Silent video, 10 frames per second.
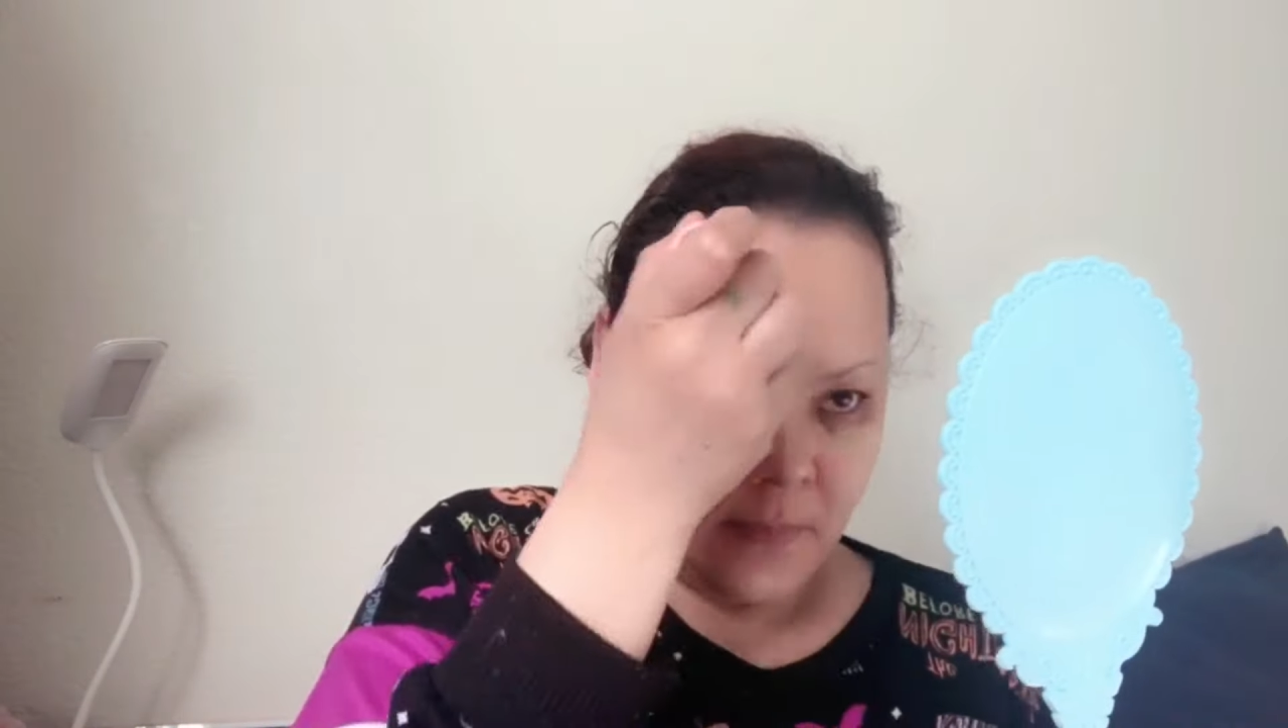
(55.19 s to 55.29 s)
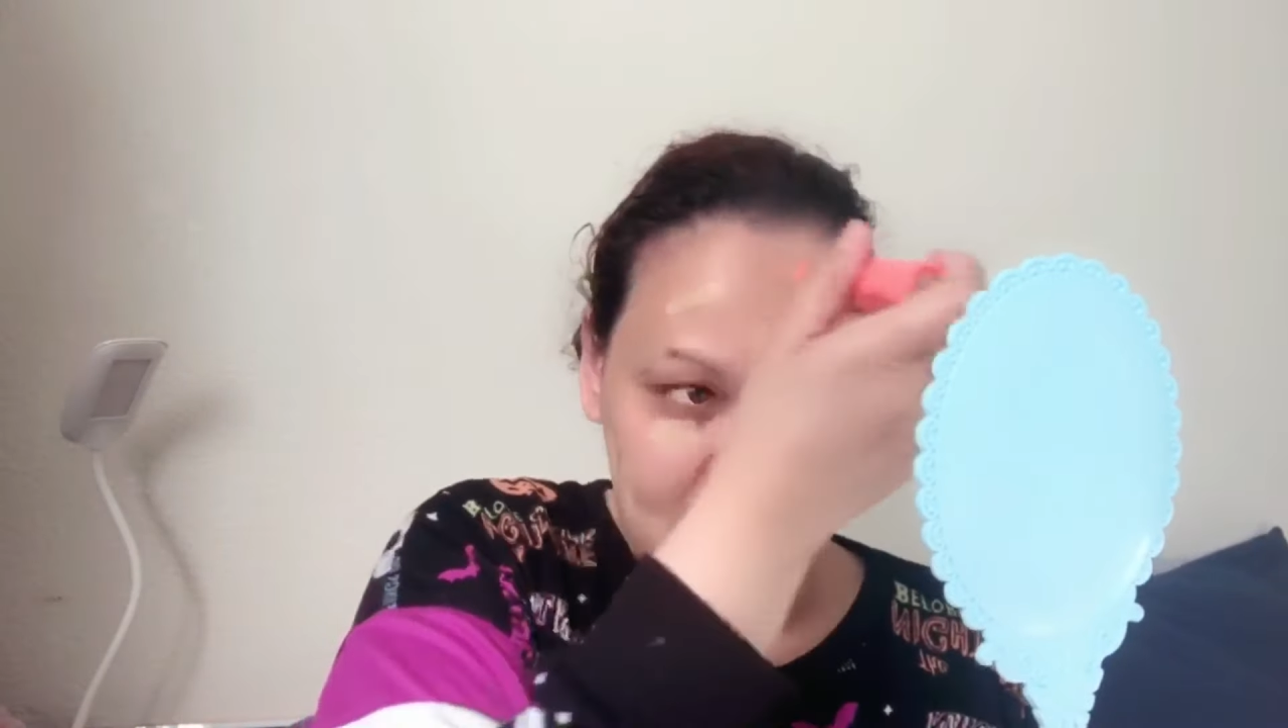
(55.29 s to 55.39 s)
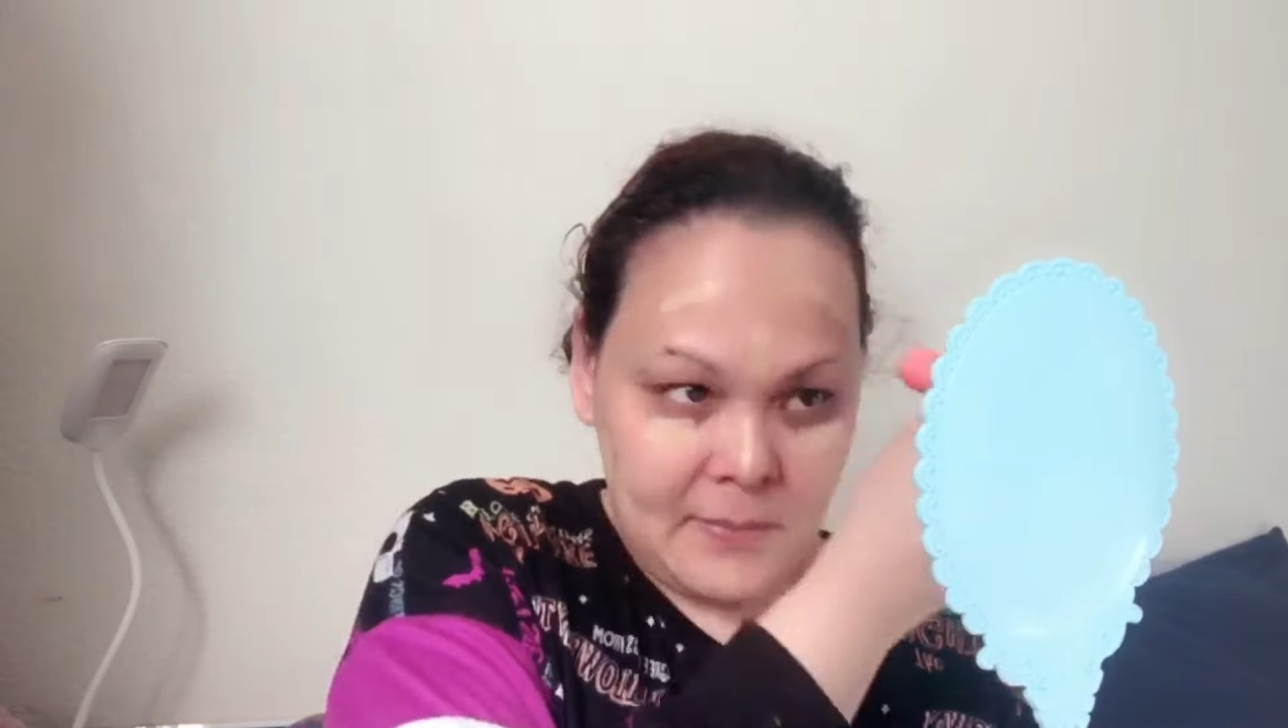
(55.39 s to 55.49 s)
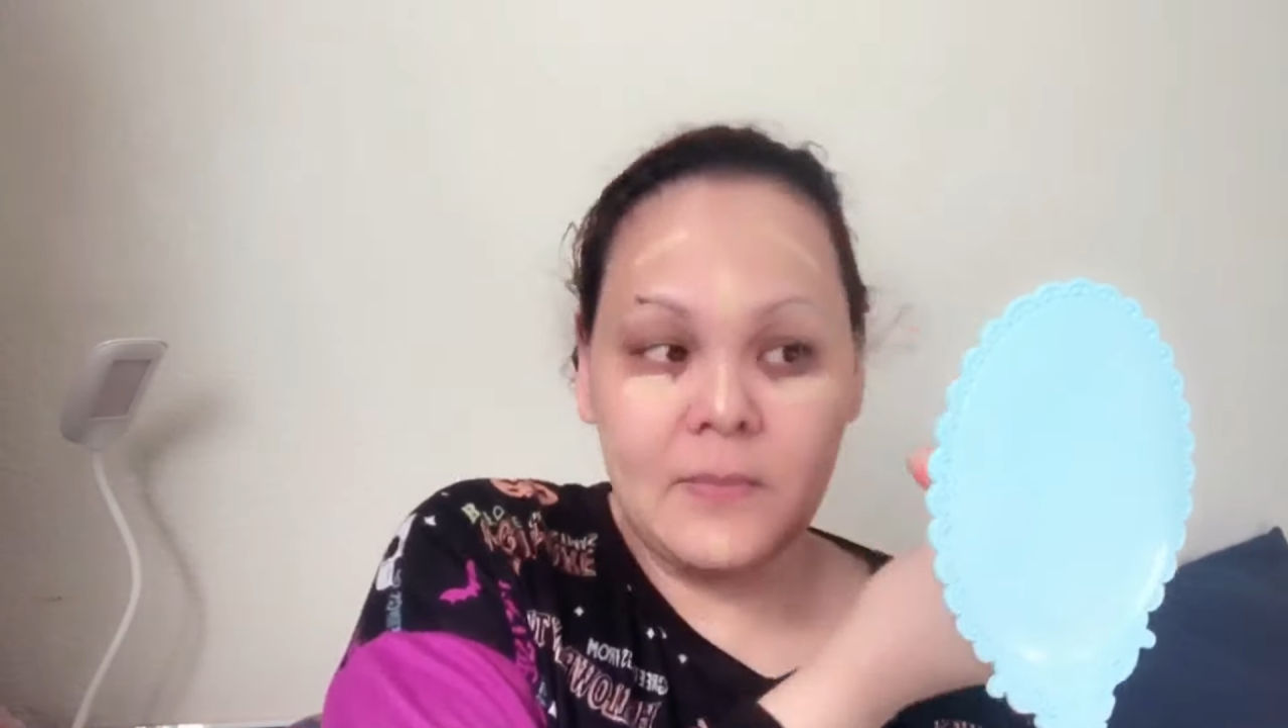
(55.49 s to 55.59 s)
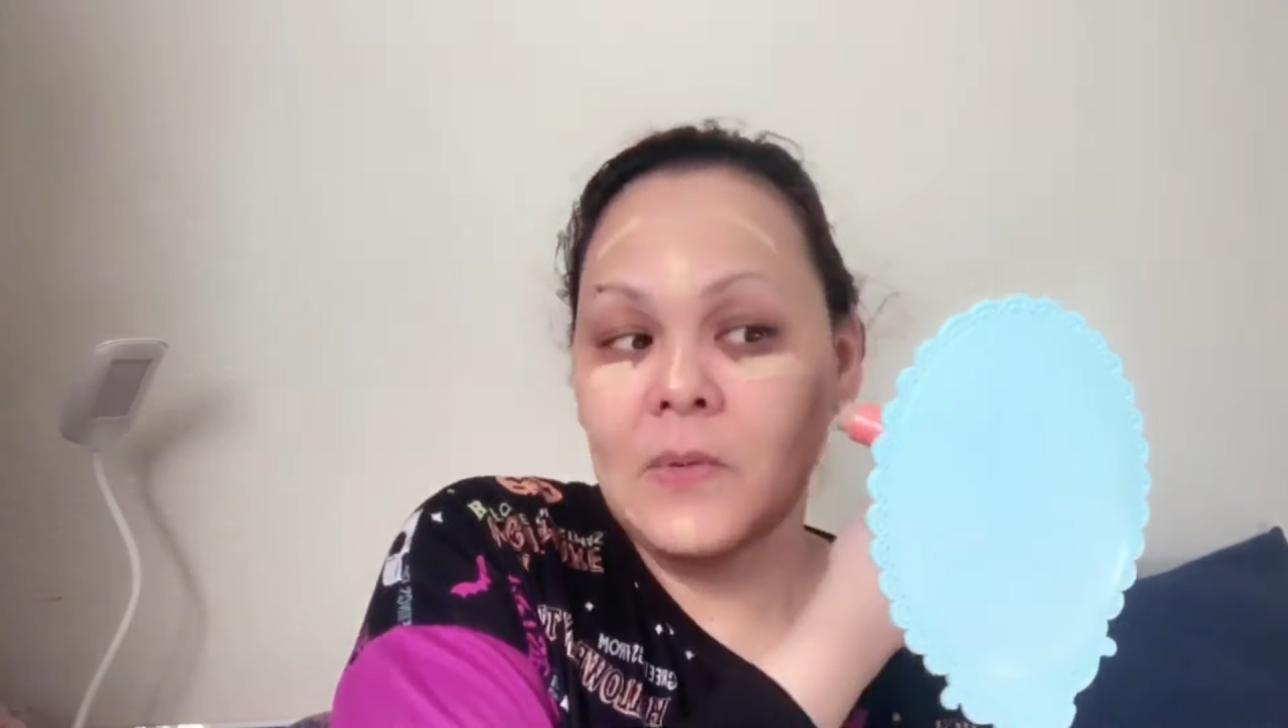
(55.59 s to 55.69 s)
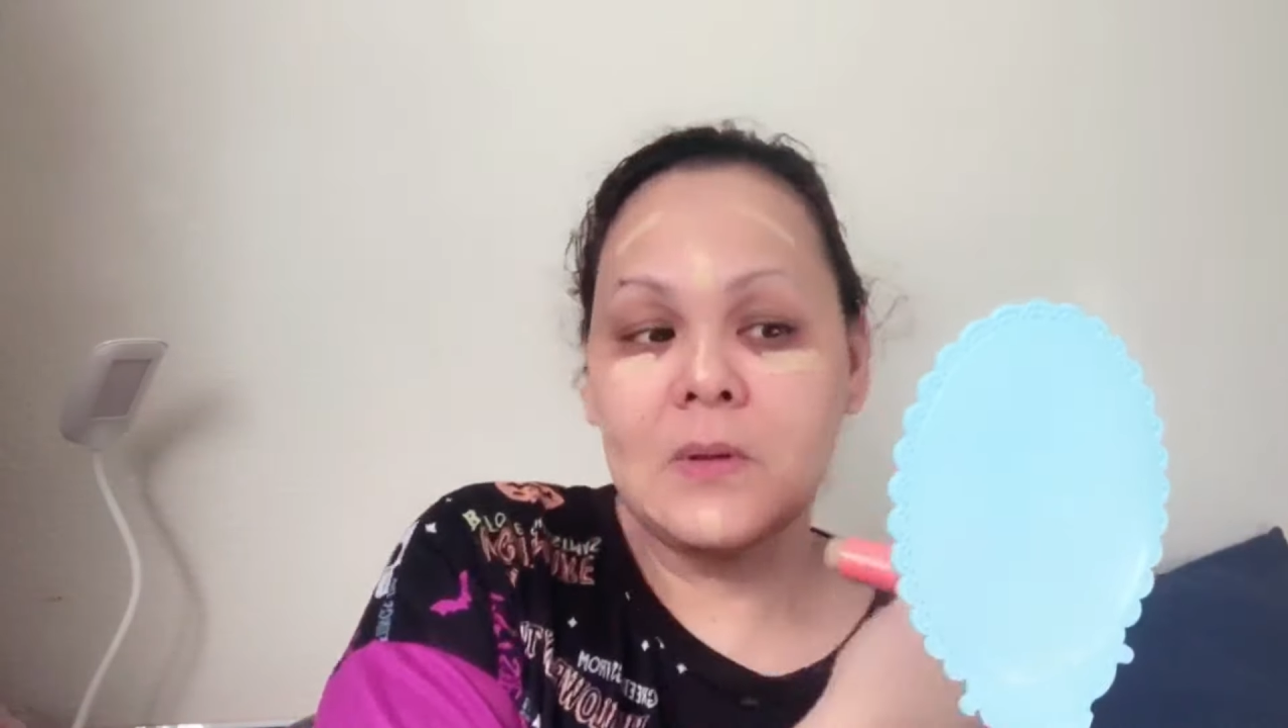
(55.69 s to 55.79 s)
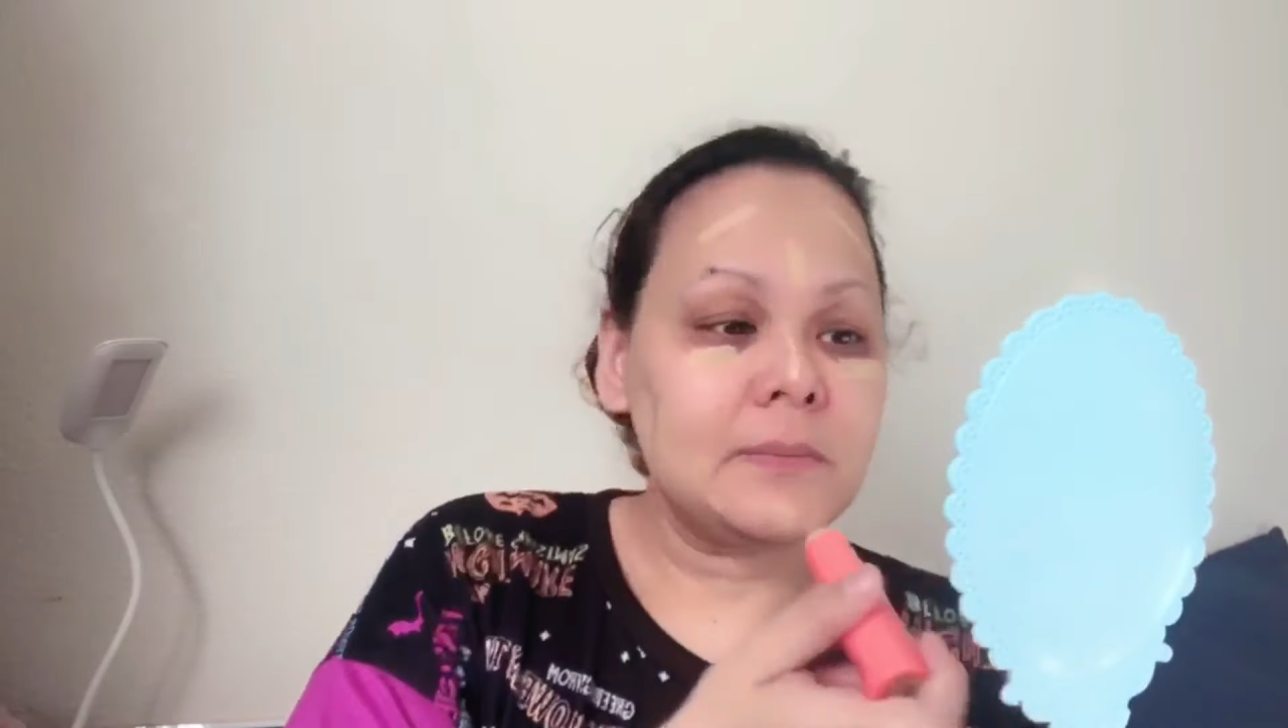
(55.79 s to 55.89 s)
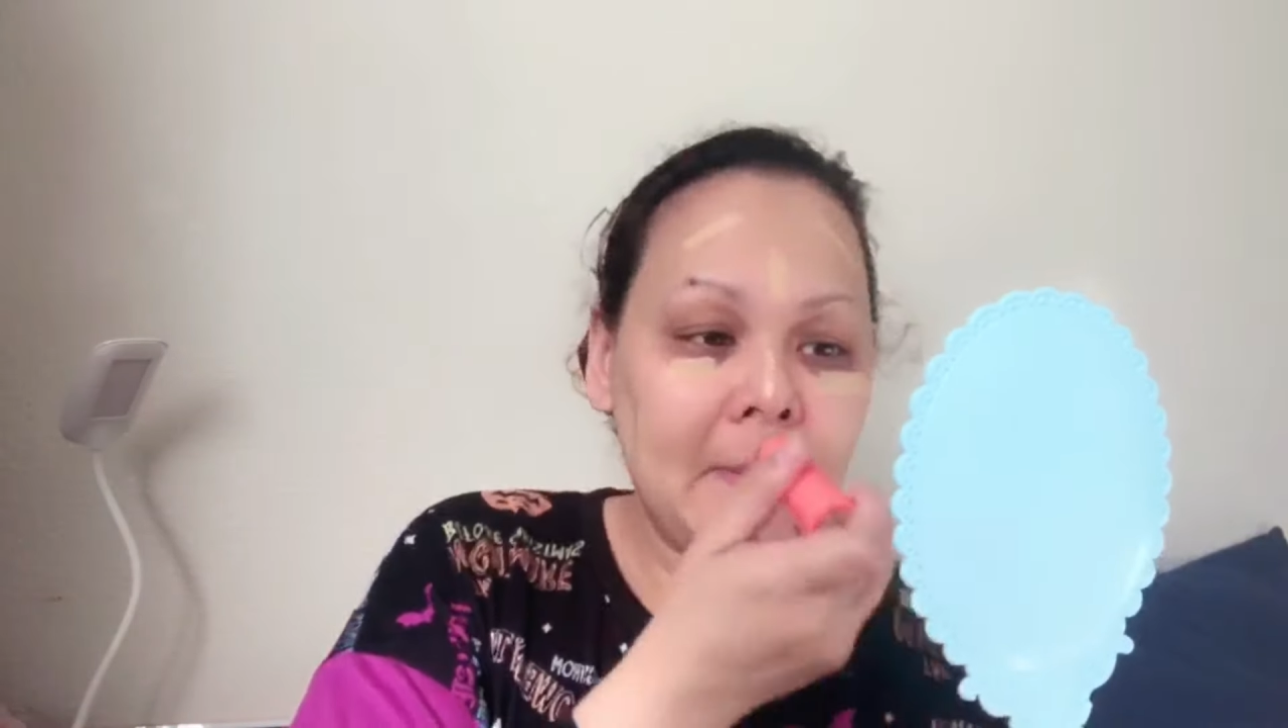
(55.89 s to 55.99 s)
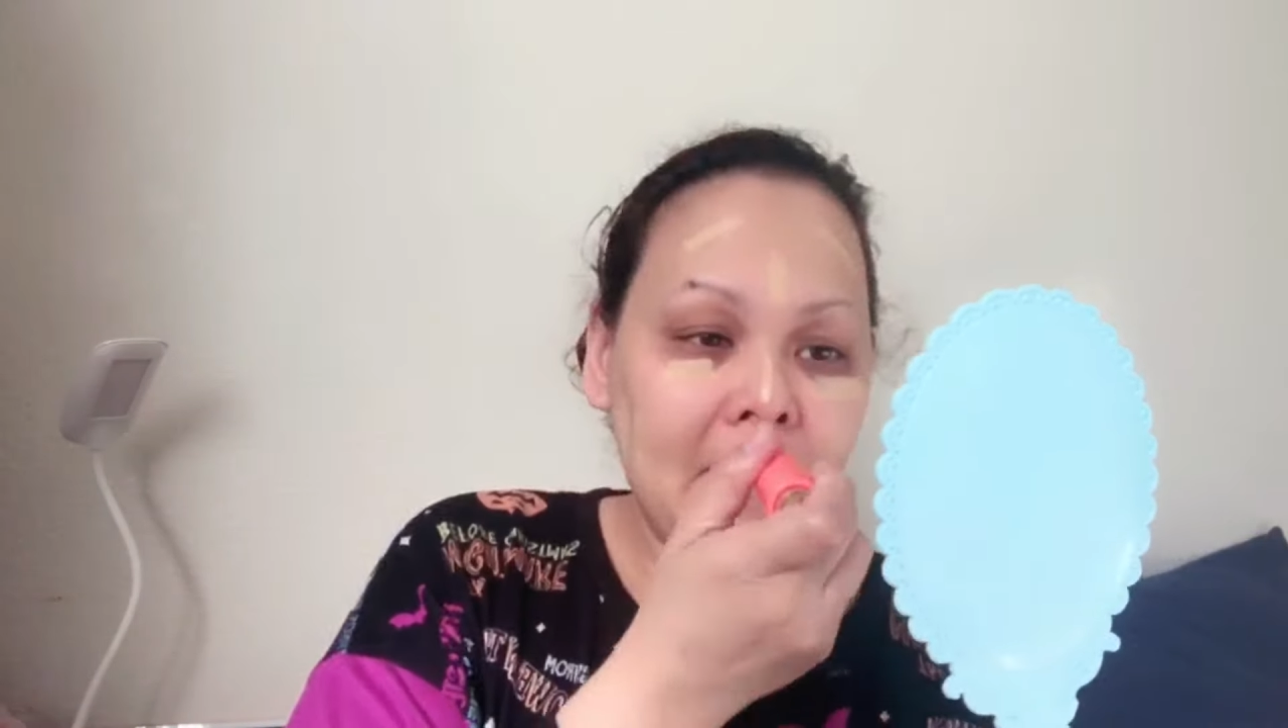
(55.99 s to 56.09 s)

use all